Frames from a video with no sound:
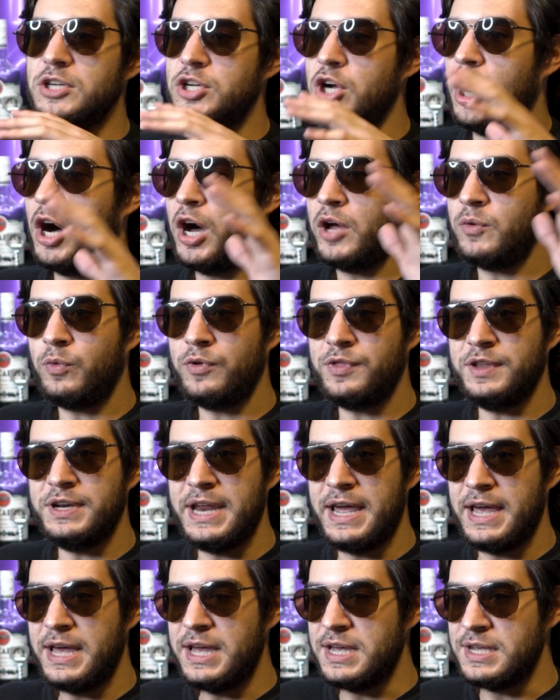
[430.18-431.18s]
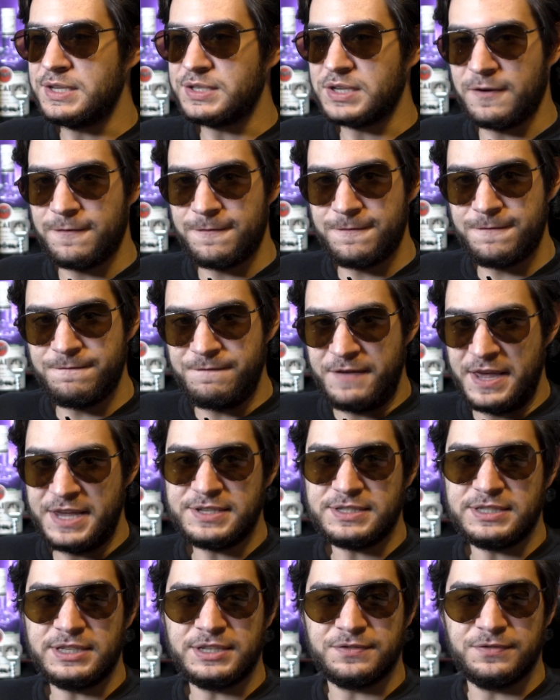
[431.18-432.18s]
Gone were the days of
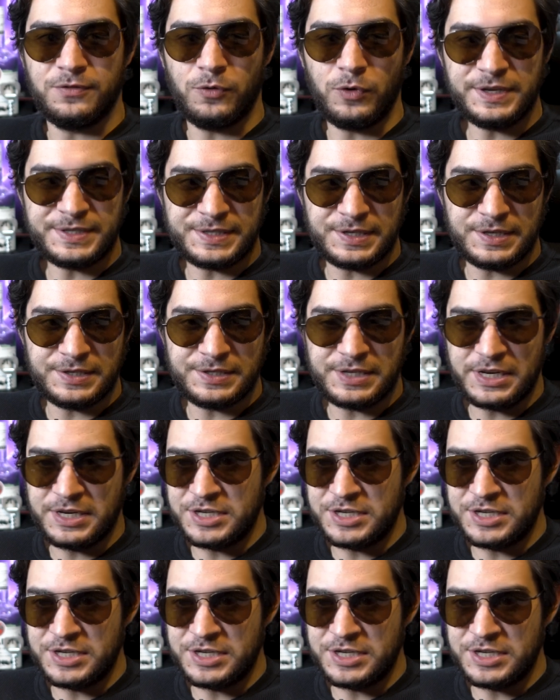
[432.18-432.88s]
faceless voices